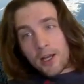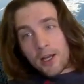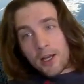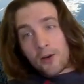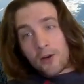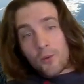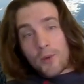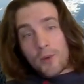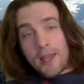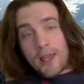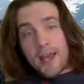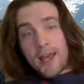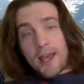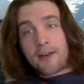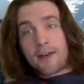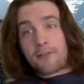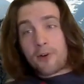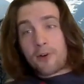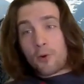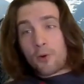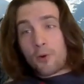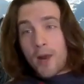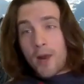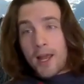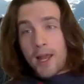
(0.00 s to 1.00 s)
we have a
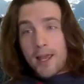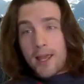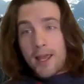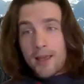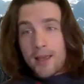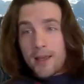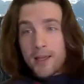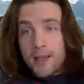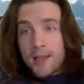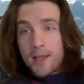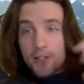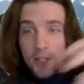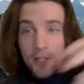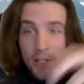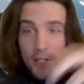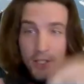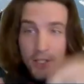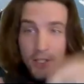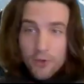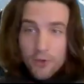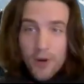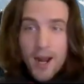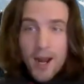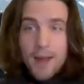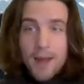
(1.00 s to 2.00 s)
way to
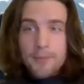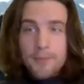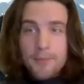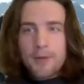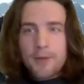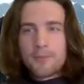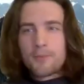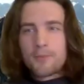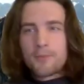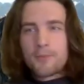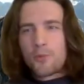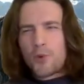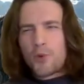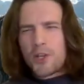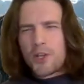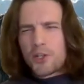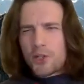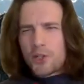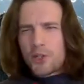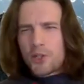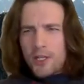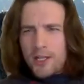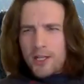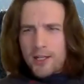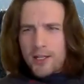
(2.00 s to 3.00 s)
describe them,
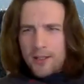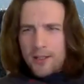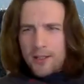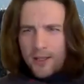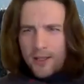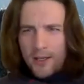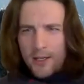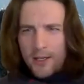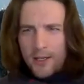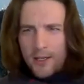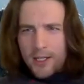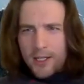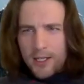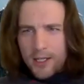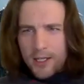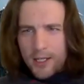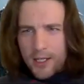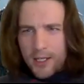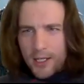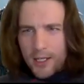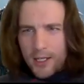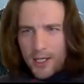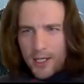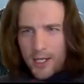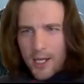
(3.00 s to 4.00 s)
which the
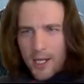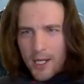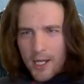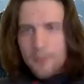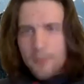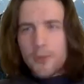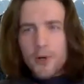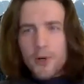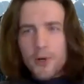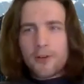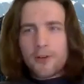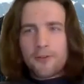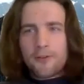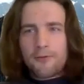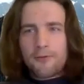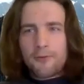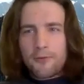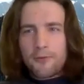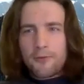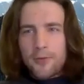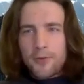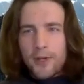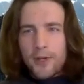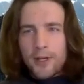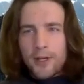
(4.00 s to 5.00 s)
number
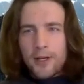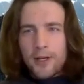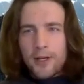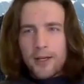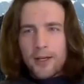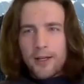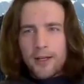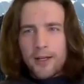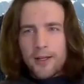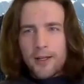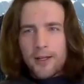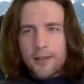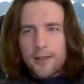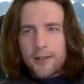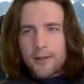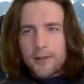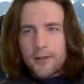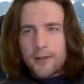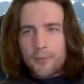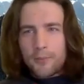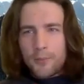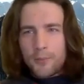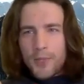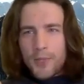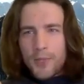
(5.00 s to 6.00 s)
of
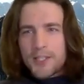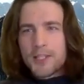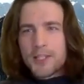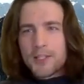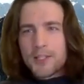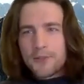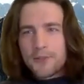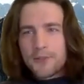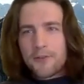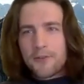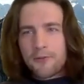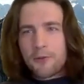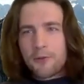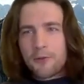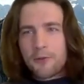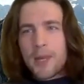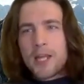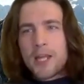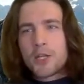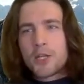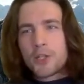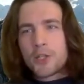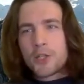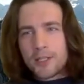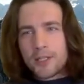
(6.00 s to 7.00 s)
pieces of
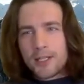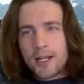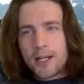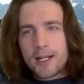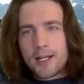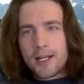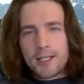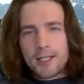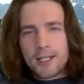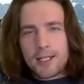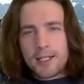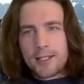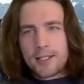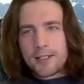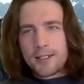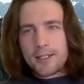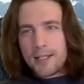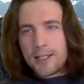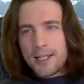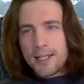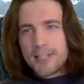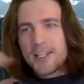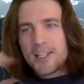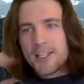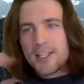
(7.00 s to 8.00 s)
information that I need
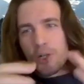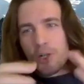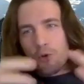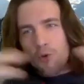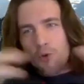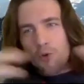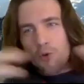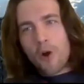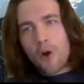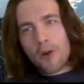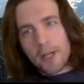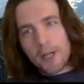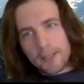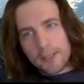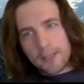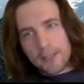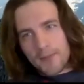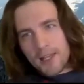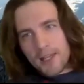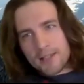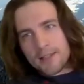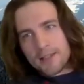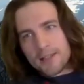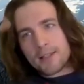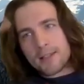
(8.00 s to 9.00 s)
isn't growing
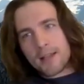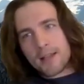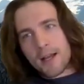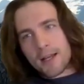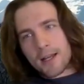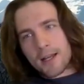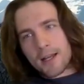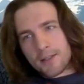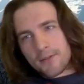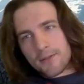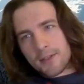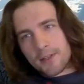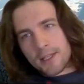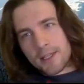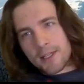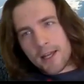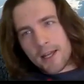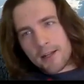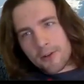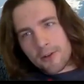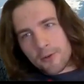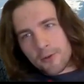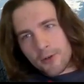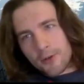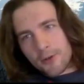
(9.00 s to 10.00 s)
as the size of the
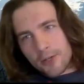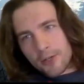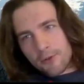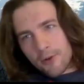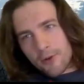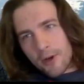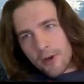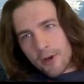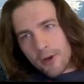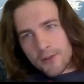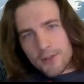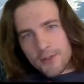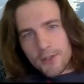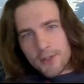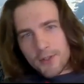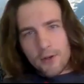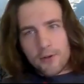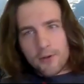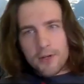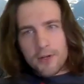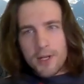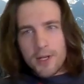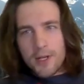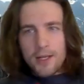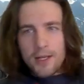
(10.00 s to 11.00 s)
category grows.
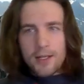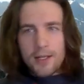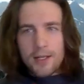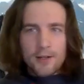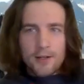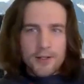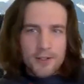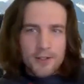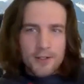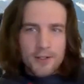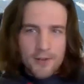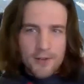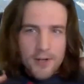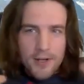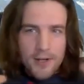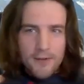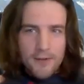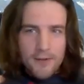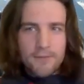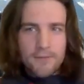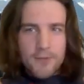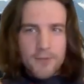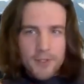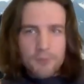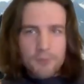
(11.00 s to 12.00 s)
So there's a very
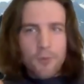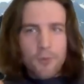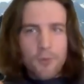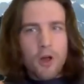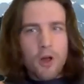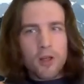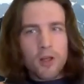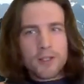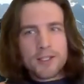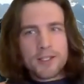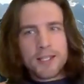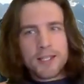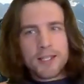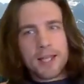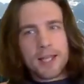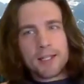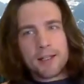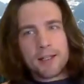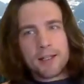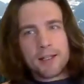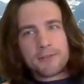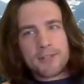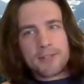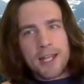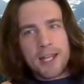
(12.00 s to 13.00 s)
small set
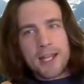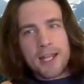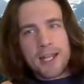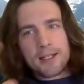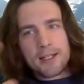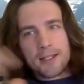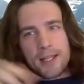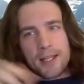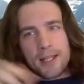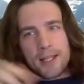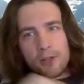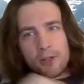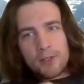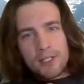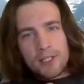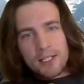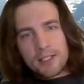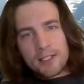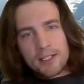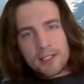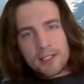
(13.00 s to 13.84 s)
of data that you need to